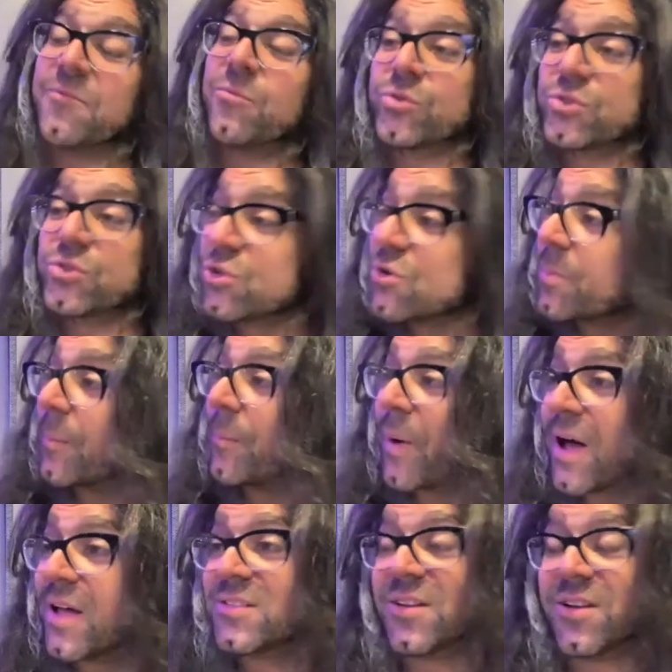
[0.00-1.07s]
super
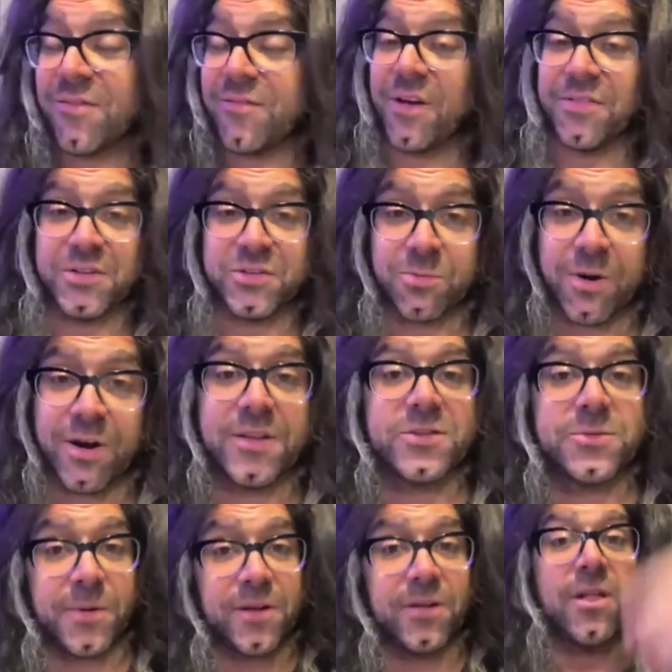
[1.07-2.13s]
positive on this run. It's
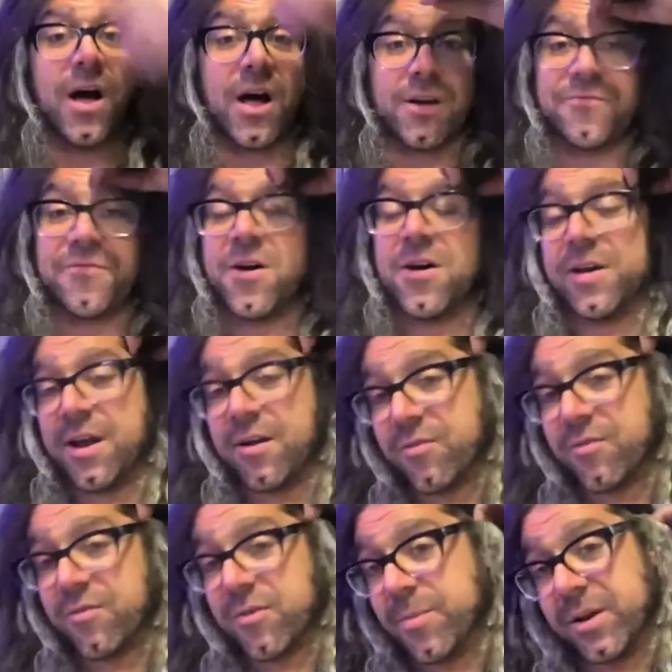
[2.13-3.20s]
been a lot of fun.
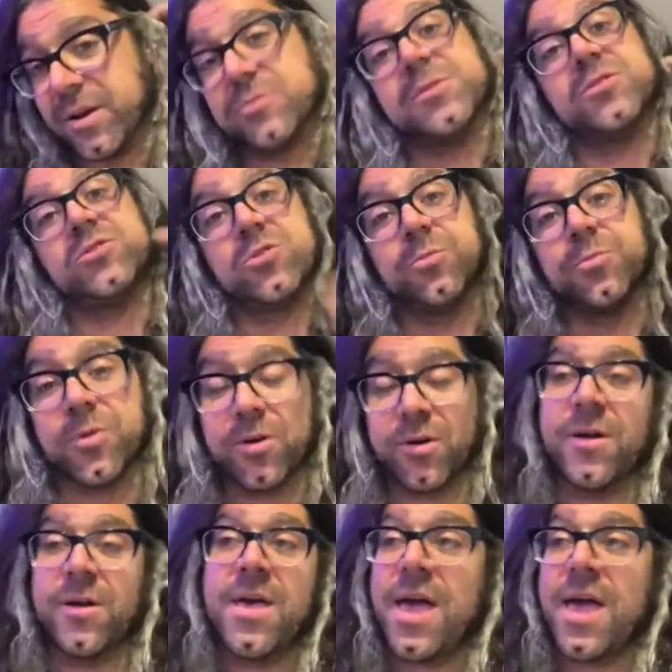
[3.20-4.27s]
Everybody's been
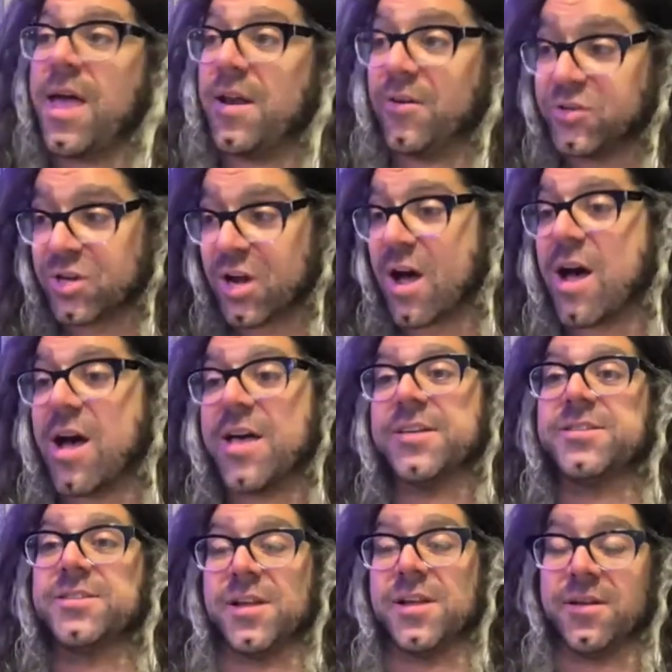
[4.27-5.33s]
super
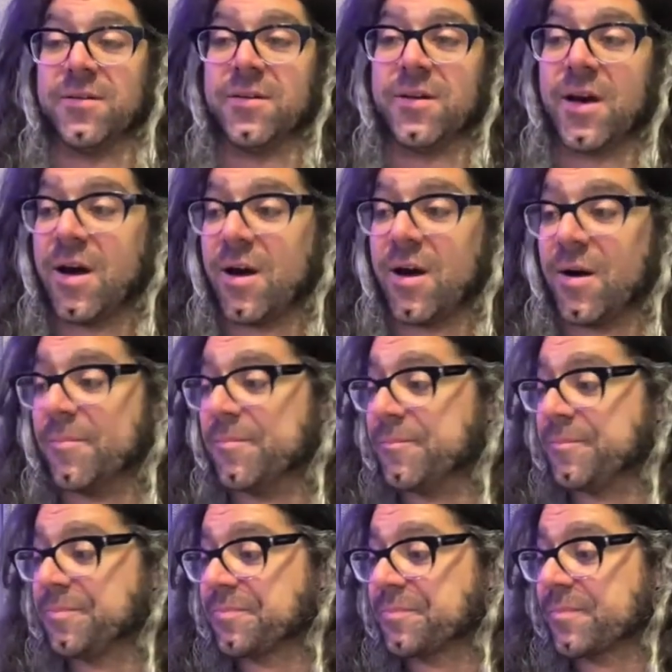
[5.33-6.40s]
energized, and
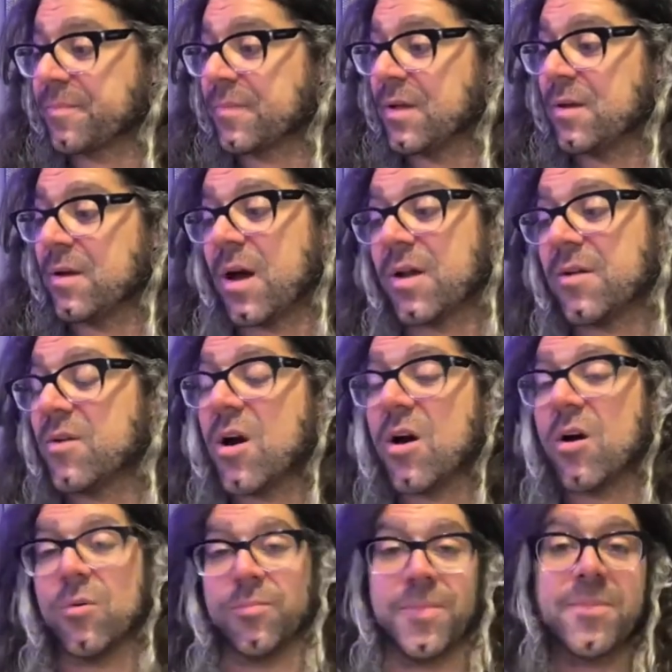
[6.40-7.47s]
I don't
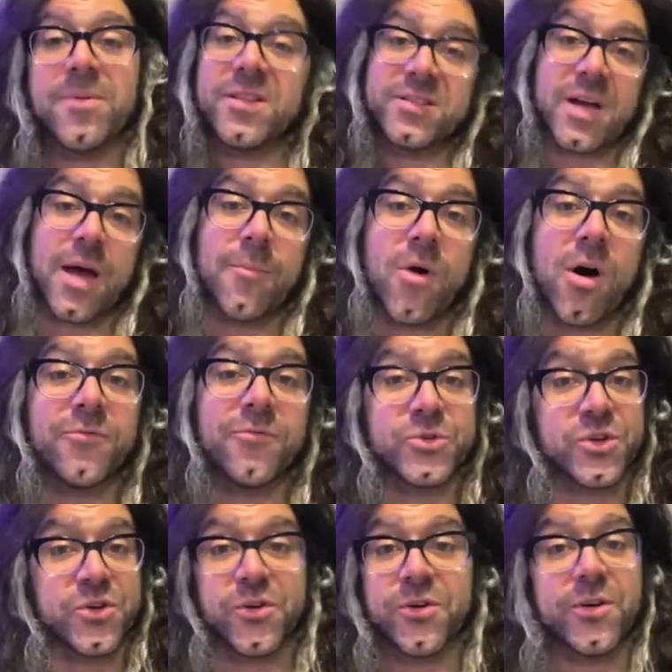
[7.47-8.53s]
know, maybe the time off was
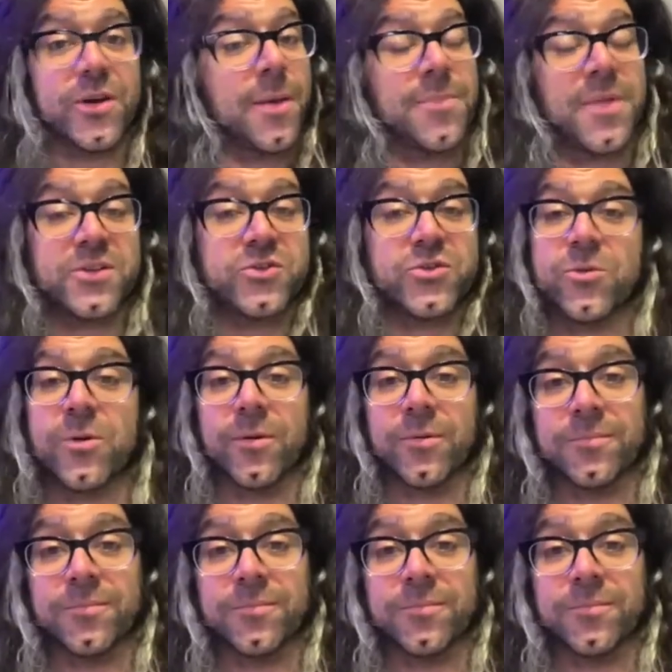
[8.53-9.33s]
good. I'm not sure.